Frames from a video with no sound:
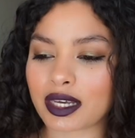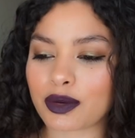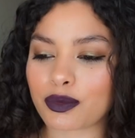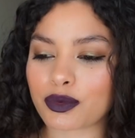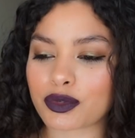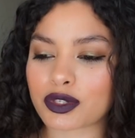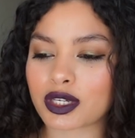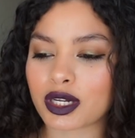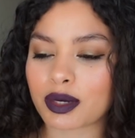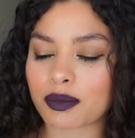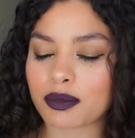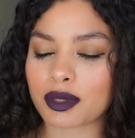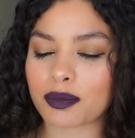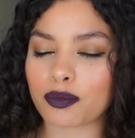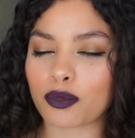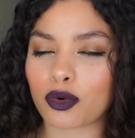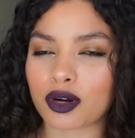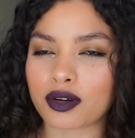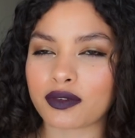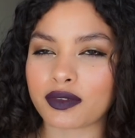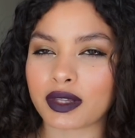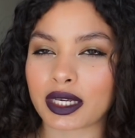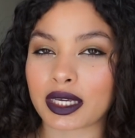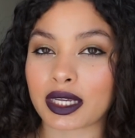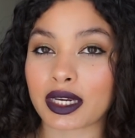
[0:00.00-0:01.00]
it was going to be
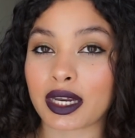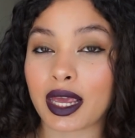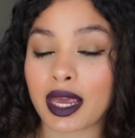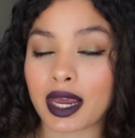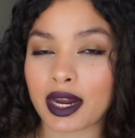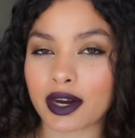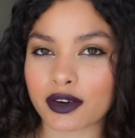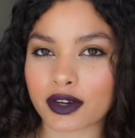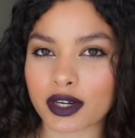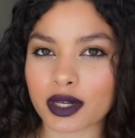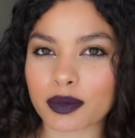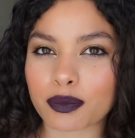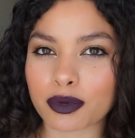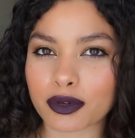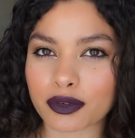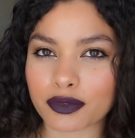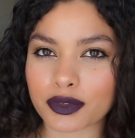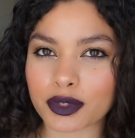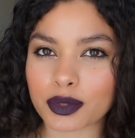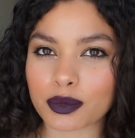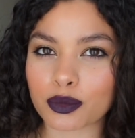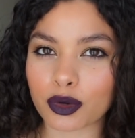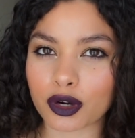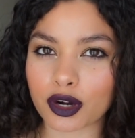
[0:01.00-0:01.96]
more of like an airy perfume,